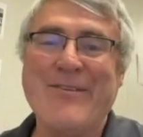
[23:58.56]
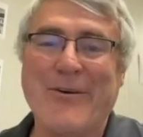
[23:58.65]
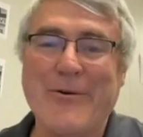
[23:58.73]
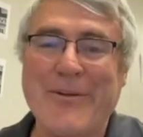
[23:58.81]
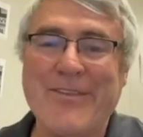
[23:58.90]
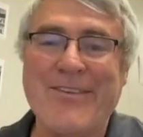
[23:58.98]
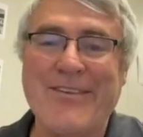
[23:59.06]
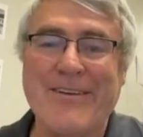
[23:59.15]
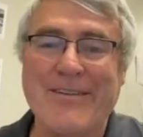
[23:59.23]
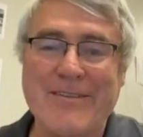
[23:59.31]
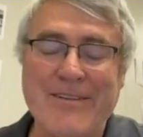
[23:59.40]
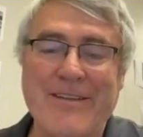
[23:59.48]
so it's
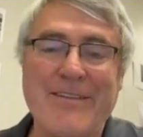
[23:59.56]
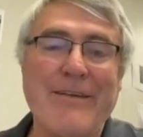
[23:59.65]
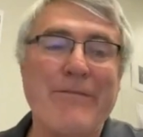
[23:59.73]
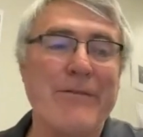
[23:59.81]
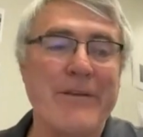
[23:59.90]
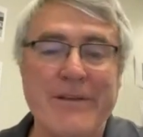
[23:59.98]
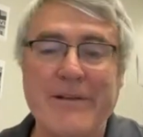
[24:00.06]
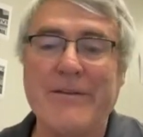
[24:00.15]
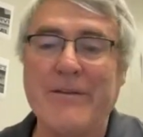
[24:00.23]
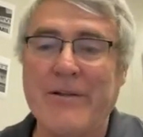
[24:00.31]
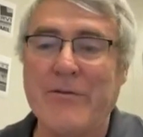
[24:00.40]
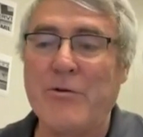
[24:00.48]
uh, yeah, definitely
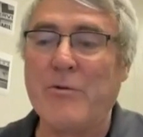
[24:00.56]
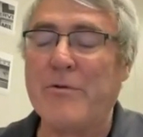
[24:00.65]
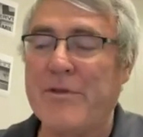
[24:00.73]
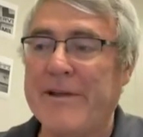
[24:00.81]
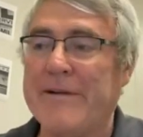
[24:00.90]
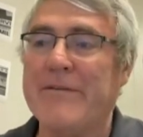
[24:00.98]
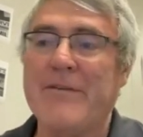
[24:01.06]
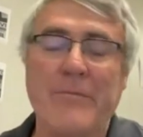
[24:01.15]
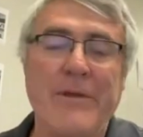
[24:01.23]
a, a, new thing to